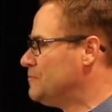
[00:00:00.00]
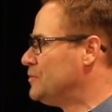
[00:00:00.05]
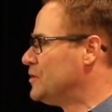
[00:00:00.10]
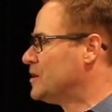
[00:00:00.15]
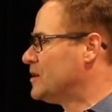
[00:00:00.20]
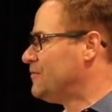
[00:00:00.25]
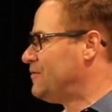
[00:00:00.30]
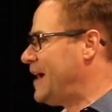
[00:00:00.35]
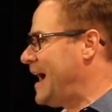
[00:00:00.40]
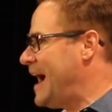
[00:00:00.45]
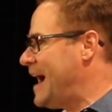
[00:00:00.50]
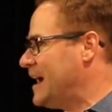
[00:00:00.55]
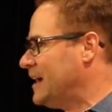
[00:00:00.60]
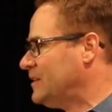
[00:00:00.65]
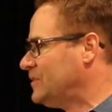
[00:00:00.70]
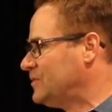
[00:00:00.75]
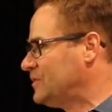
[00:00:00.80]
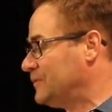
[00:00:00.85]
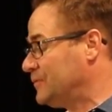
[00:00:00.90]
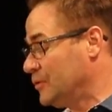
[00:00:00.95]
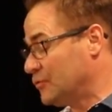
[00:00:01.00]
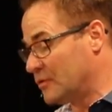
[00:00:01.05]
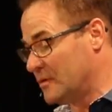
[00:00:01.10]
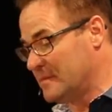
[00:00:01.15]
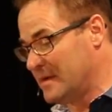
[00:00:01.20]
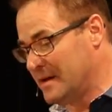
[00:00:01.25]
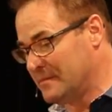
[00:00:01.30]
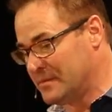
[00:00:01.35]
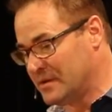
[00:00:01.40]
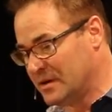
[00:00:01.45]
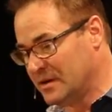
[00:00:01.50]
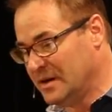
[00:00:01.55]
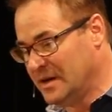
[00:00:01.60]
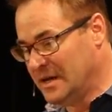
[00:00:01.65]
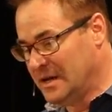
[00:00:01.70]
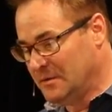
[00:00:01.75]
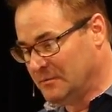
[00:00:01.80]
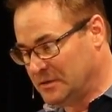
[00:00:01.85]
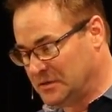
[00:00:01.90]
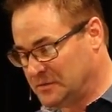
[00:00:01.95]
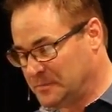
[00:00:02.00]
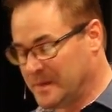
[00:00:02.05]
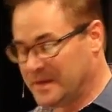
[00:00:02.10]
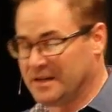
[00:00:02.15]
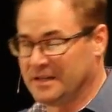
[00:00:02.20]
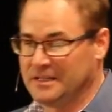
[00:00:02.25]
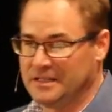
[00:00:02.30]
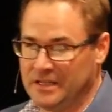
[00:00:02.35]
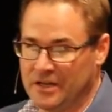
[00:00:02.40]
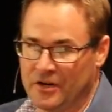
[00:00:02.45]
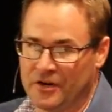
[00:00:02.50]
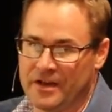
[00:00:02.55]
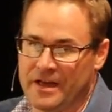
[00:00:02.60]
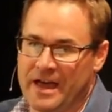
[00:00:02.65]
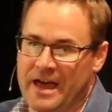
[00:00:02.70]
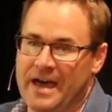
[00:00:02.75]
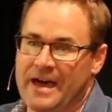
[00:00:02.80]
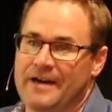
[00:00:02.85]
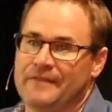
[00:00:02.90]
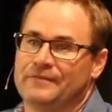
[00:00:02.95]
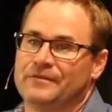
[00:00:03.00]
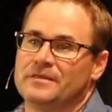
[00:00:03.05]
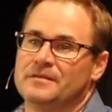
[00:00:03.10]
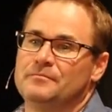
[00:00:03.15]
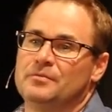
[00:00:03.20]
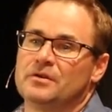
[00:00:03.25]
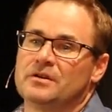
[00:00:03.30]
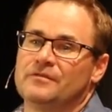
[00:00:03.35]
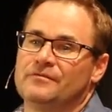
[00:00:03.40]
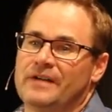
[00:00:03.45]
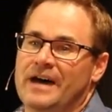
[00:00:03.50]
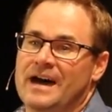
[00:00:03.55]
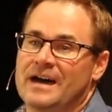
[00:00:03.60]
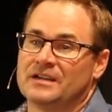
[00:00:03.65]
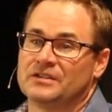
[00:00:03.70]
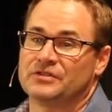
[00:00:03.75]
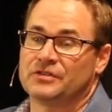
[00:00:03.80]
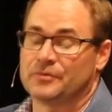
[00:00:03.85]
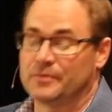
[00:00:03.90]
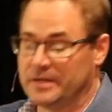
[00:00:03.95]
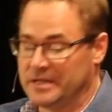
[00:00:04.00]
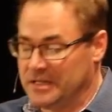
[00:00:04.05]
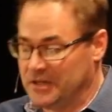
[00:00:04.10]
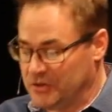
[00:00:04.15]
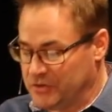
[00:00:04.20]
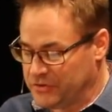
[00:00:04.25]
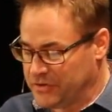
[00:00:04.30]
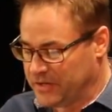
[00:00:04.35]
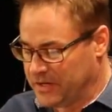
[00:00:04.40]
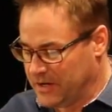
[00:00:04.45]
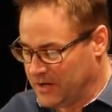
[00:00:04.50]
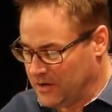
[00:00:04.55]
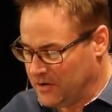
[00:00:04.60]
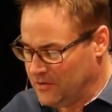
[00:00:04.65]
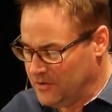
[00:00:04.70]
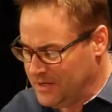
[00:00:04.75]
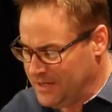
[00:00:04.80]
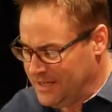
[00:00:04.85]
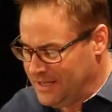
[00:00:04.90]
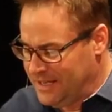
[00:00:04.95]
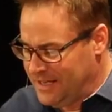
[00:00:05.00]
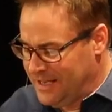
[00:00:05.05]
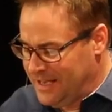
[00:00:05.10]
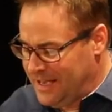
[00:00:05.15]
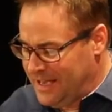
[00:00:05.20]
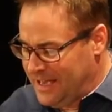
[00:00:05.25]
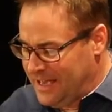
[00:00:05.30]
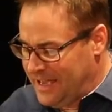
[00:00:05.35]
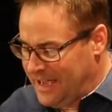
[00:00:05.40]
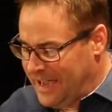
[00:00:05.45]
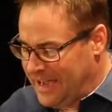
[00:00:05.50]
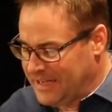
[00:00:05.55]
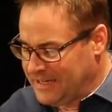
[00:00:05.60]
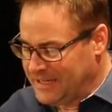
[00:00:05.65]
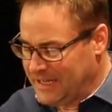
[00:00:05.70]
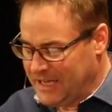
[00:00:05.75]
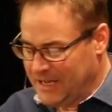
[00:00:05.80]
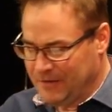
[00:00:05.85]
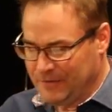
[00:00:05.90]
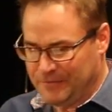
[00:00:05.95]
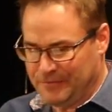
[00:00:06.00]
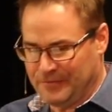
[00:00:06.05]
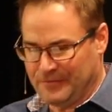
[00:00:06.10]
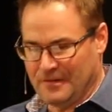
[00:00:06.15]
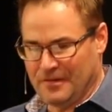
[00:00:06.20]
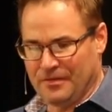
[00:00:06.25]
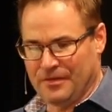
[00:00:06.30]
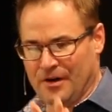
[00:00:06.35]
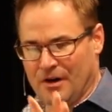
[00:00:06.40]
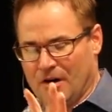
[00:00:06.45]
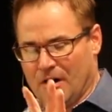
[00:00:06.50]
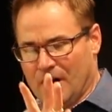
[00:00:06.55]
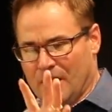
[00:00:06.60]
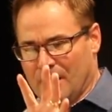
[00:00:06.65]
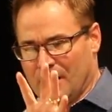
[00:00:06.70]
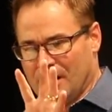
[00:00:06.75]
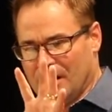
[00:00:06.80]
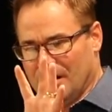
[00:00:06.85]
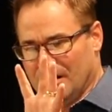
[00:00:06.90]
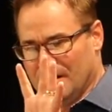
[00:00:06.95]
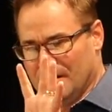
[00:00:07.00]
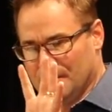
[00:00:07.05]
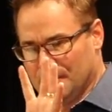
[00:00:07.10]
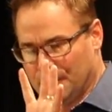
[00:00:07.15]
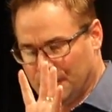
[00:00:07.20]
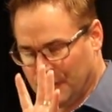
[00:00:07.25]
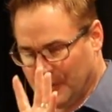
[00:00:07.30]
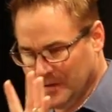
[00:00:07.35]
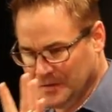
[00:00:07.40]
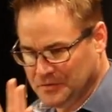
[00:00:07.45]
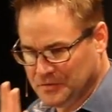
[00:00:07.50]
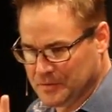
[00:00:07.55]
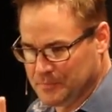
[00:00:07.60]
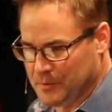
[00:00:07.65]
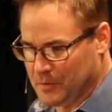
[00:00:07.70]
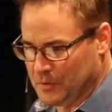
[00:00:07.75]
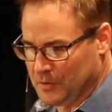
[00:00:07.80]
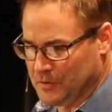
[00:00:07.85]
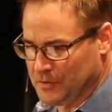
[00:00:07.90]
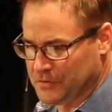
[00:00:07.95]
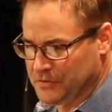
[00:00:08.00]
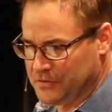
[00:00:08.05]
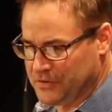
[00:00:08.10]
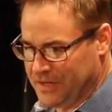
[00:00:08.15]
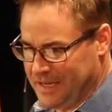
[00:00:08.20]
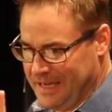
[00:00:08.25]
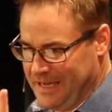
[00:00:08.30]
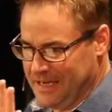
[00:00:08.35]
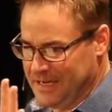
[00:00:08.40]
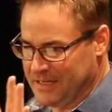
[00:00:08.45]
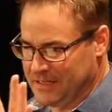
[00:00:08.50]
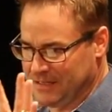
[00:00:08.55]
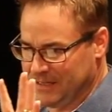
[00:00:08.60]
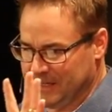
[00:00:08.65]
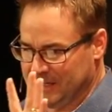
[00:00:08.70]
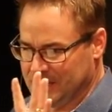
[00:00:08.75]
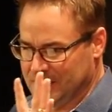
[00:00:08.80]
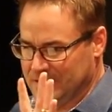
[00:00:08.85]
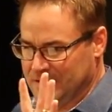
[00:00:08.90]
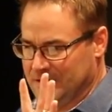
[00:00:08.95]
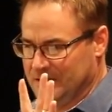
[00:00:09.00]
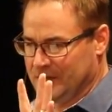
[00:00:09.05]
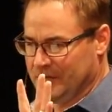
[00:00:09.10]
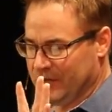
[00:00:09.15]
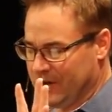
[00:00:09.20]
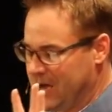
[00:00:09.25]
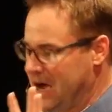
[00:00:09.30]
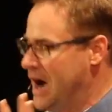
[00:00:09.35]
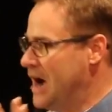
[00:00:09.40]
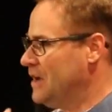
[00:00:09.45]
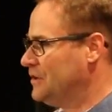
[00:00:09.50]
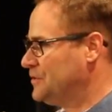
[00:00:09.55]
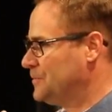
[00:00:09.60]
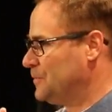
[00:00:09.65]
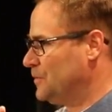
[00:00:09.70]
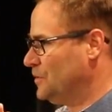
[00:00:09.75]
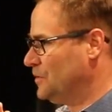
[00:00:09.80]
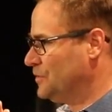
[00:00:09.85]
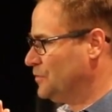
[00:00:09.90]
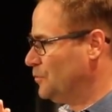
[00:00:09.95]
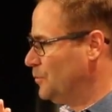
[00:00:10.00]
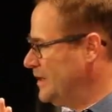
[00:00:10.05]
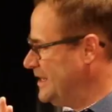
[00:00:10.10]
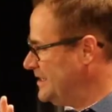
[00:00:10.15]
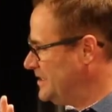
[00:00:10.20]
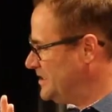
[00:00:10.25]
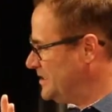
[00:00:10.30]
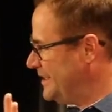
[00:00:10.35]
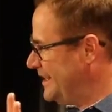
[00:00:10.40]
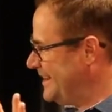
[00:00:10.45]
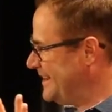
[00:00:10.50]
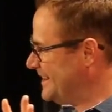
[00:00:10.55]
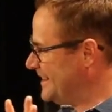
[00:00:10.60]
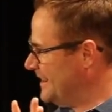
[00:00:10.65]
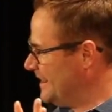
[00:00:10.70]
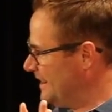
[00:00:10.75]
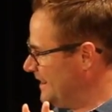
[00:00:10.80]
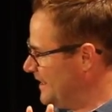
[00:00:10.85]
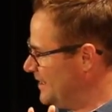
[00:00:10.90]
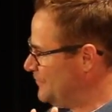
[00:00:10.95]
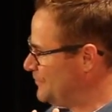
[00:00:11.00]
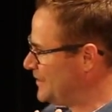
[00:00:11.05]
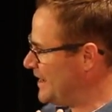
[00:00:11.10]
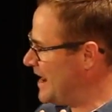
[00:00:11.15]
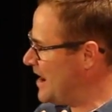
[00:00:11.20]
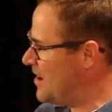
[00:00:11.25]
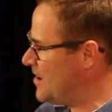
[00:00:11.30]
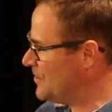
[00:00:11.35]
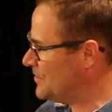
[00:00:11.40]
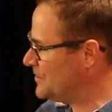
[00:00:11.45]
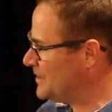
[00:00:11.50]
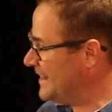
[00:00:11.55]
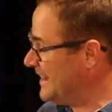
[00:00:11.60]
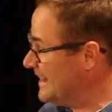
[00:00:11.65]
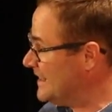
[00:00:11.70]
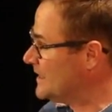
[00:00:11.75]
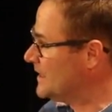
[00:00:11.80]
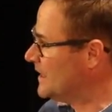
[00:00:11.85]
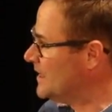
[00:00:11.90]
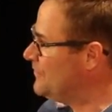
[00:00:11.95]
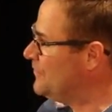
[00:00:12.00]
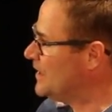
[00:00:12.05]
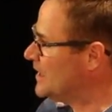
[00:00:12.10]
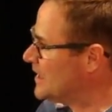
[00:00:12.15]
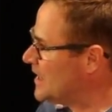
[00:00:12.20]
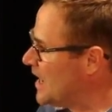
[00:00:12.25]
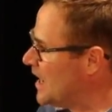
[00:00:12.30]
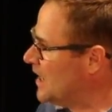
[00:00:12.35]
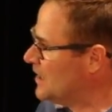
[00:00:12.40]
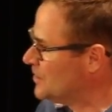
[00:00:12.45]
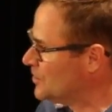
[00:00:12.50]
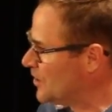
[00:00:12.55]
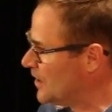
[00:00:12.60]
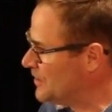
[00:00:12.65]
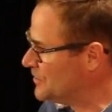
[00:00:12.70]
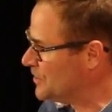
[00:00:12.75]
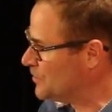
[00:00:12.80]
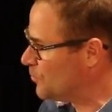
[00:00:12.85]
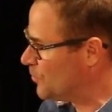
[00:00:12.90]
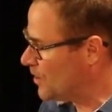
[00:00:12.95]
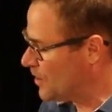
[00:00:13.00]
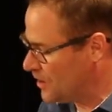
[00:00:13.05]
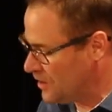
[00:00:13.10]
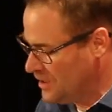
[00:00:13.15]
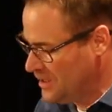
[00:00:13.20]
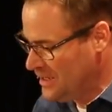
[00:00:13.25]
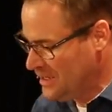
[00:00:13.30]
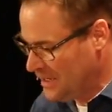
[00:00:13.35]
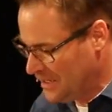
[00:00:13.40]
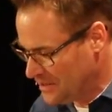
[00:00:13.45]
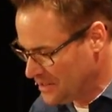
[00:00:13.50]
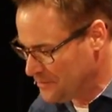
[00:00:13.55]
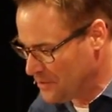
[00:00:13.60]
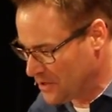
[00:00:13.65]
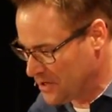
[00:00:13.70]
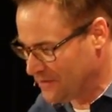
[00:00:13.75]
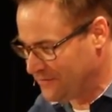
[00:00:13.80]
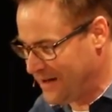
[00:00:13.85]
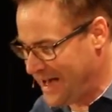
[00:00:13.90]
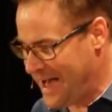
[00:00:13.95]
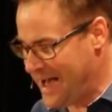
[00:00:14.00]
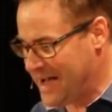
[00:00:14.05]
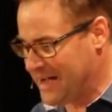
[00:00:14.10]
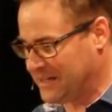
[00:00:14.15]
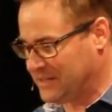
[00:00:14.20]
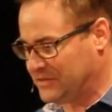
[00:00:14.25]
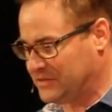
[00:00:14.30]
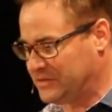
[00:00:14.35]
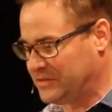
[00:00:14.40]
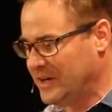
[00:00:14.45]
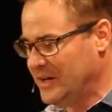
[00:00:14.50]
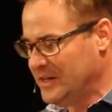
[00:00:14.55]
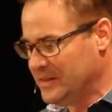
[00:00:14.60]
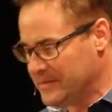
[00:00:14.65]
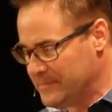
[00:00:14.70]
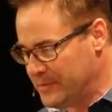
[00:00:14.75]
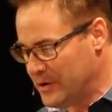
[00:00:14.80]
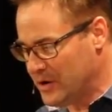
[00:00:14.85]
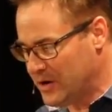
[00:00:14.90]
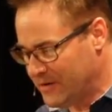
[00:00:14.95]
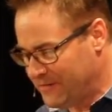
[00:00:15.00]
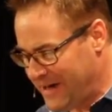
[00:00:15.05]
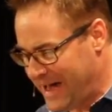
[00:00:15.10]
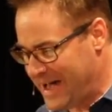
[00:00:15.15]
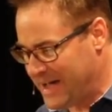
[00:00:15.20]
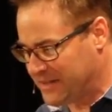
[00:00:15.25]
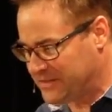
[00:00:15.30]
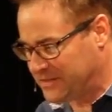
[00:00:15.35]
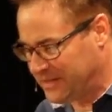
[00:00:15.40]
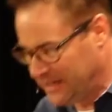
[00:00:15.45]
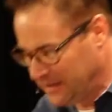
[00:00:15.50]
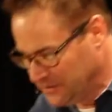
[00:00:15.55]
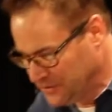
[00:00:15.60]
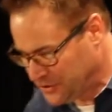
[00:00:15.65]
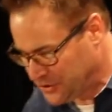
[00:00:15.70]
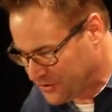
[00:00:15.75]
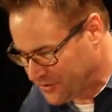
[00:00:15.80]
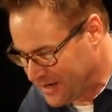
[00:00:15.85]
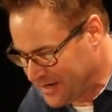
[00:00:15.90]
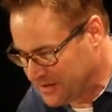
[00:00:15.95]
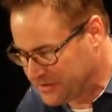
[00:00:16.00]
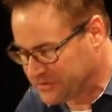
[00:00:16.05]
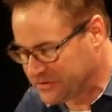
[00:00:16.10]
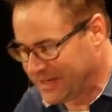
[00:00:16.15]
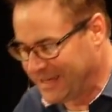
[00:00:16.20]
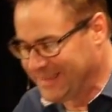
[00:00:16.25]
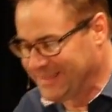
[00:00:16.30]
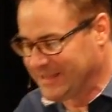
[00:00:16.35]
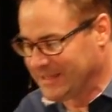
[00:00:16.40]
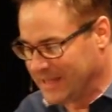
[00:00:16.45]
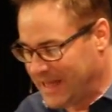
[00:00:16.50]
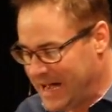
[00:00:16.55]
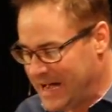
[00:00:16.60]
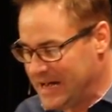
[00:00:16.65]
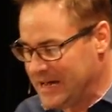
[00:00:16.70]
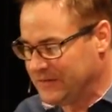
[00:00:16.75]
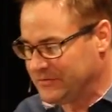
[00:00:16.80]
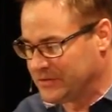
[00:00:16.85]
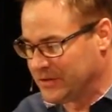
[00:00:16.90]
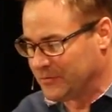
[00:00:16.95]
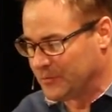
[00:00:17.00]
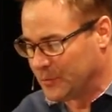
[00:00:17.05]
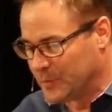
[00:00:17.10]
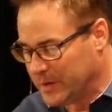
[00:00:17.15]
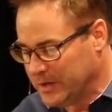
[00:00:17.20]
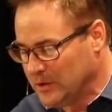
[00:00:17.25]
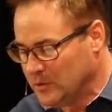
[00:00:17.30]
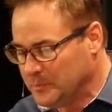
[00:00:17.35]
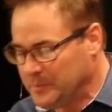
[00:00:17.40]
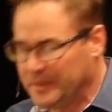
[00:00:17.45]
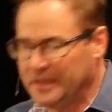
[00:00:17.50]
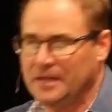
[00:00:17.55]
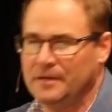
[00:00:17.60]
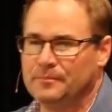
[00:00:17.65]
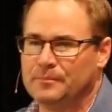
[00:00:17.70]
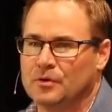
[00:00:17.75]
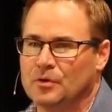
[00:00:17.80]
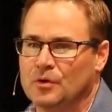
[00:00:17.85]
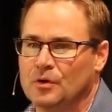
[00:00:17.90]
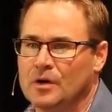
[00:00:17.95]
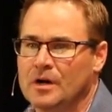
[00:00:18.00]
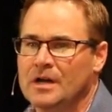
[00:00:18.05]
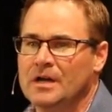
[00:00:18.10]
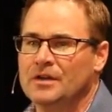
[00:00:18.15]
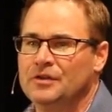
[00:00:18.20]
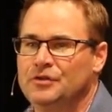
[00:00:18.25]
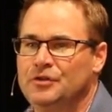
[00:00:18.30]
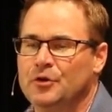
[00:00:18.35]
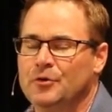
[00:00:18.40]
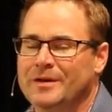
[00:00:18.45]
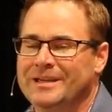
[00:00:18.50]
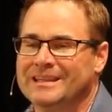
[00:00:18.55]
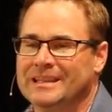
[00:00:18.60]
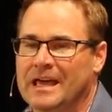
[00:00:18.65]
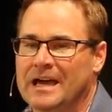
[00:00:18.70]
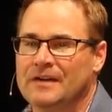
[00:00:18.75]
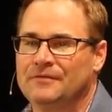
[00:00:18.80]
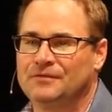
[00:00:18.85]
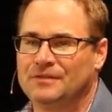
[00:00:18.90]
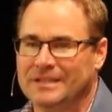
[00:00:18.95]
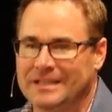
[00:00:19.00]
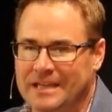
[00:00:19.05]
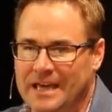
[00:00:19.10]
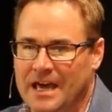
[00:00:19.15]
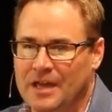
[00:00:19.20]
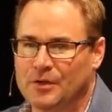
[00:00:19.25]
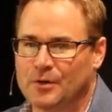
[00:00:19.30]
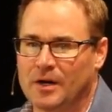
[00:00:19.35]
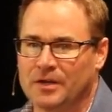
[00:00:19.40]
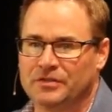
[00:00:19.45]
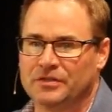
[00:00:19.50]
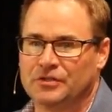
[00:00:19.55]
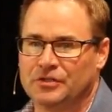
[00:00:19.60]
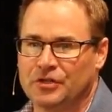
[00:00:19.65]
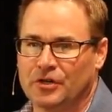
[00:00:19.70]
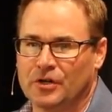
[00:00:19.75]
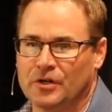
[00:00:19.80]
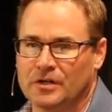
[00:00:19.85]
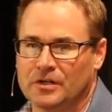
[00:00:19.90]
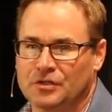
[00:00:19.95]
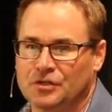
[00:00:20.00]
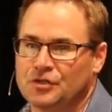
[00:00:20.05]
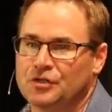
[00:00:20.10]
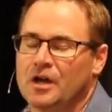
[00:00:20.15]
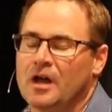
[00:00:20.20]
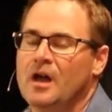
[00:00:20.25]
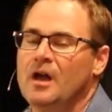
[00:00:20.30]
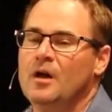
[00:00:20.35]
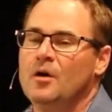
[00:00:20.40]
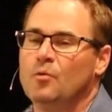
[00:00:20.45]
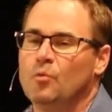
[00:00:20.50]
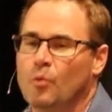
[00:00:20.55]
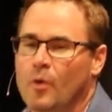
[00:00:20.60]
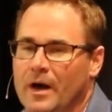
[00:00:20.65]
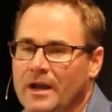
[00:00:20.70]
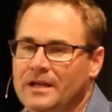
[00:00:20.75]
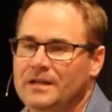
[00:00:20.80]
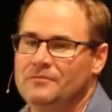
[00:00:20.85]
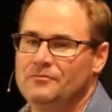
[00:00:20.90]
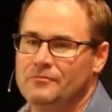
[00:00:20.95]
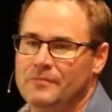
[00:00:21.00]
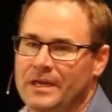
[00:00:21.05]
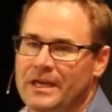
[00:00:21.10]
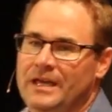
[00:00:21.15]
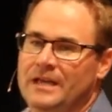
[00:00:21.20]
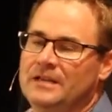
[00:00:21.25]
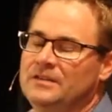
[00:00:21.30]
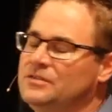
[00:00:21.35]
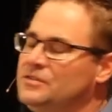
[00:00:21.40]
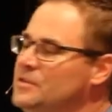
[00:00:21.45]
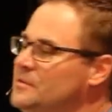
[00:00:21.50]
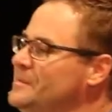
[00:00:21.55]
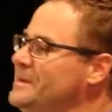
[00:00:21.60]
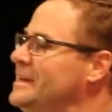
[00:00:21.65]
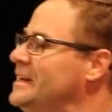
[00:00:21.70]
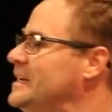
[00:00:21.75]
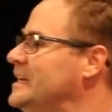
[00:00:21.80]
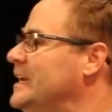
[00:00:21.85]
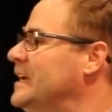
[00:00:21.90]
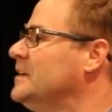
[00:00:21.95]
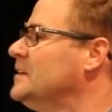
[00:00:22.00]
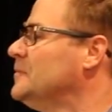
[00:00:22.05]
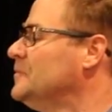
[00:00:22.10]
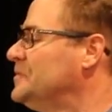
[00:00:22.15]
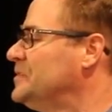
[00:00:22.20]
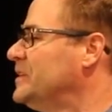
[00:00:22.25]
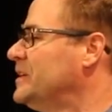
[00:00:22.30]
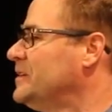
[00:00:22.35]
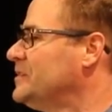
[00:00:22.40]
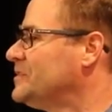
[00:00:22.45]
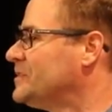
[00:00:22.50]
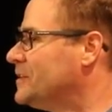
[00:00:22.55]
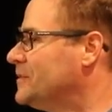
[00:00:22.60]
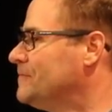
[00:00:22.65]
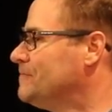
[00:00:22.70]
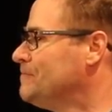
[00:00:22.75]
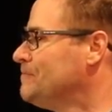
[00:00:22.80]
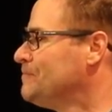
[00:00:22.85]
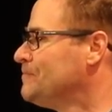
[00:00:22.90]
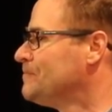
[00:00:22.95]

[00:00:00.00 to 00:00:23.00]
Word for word: the book of Acts. If you'll remember, we spent a year and a half in the book of Acts 3 years ago. And if there are principles in the Gospels, we see it lived out in living color, as it were, in the book of Acts. The book of Acts illustrates in the lives of real people doing life together as a church what it means to be a kingdom citizen.